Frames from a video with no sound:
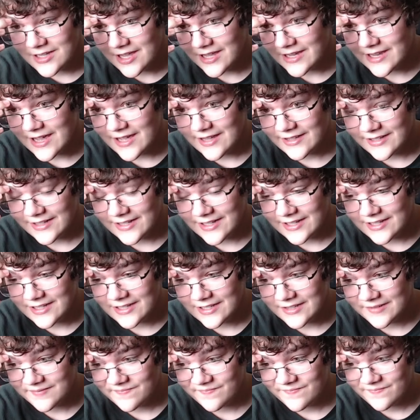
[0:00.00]
get like
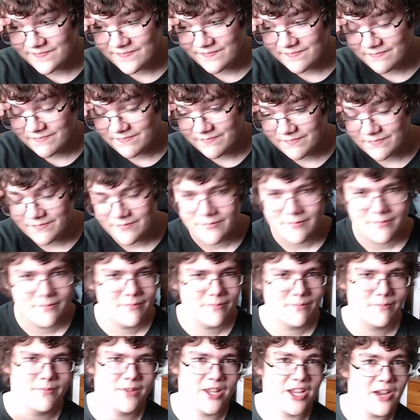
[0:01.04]
a
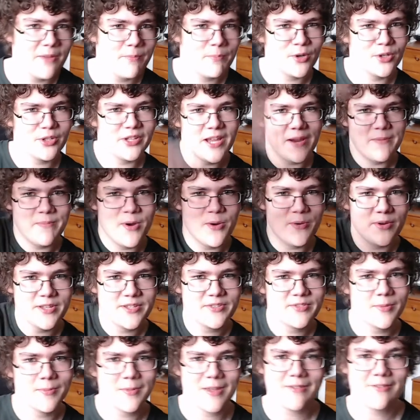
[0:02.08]
like a birthday bonus
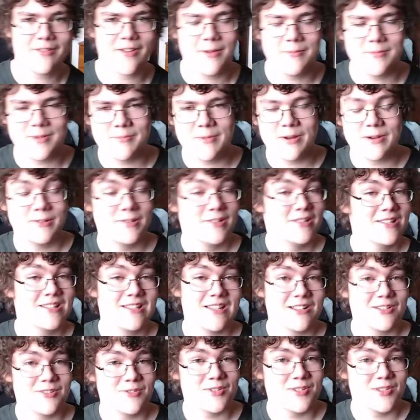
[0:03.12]
from like family members, and
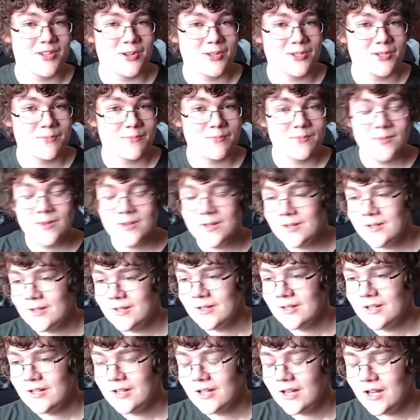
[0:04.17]
that's always awesome.
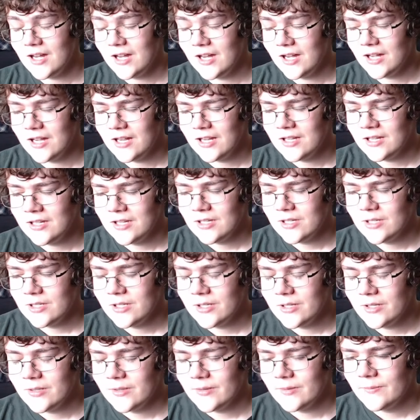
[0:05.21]
Uh,
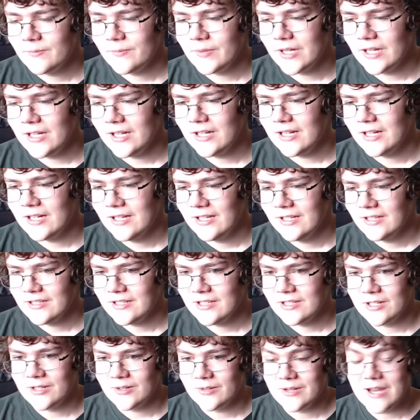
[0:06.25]
but uh, you
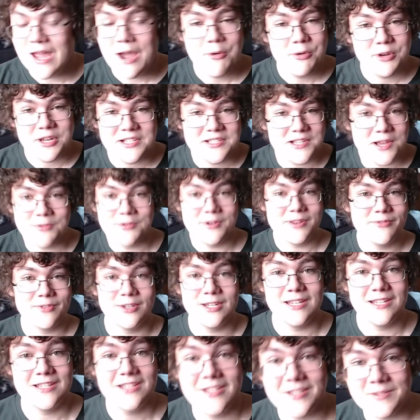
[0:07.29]
know, nowadays I don't even
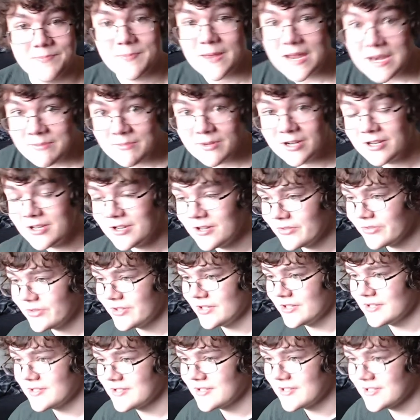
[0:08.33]
need to spend money on
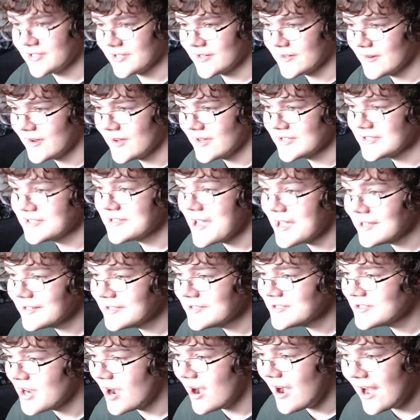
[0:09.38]
things because I got
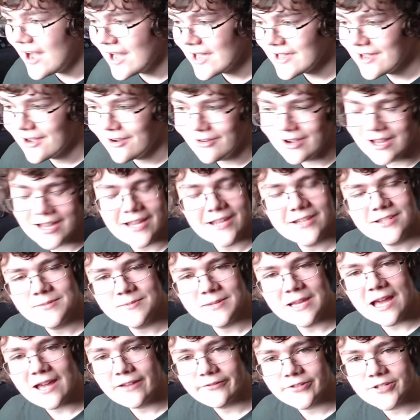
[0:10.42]
Salad.io. I hate to be
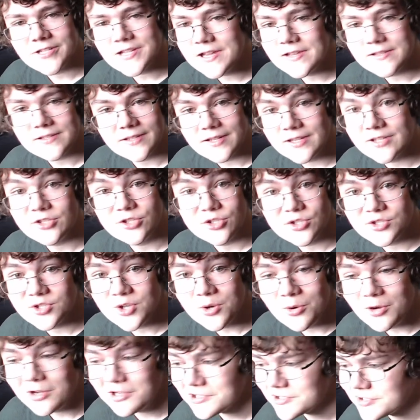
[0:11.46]
advertising; it's just so
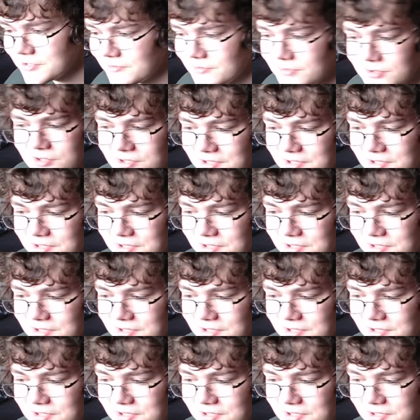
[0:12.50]
awesome. It's